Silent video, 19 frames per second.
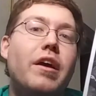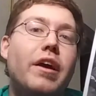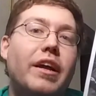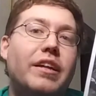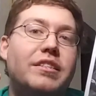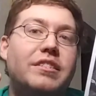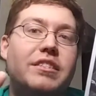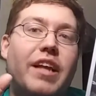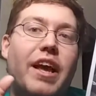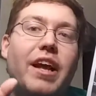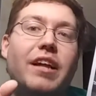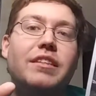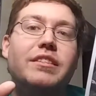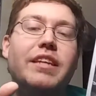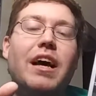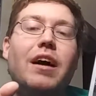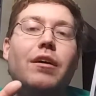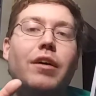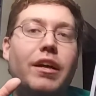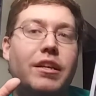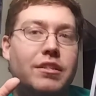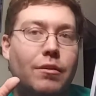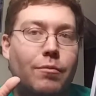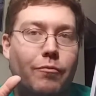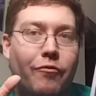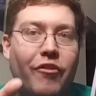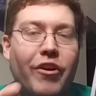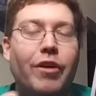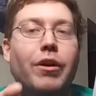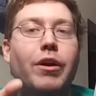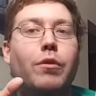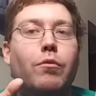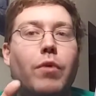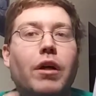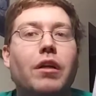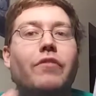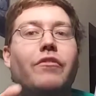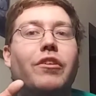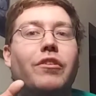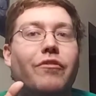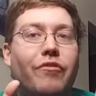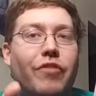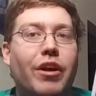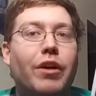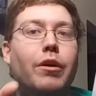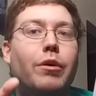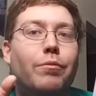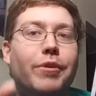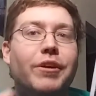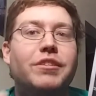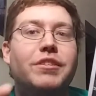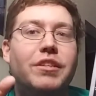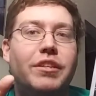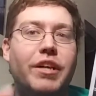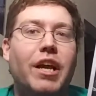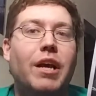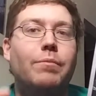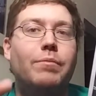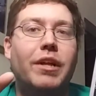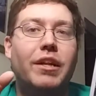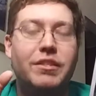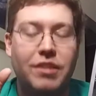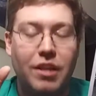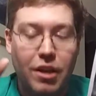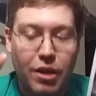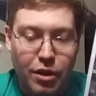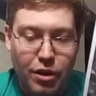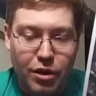It stands out as a very relevant, very recent game that's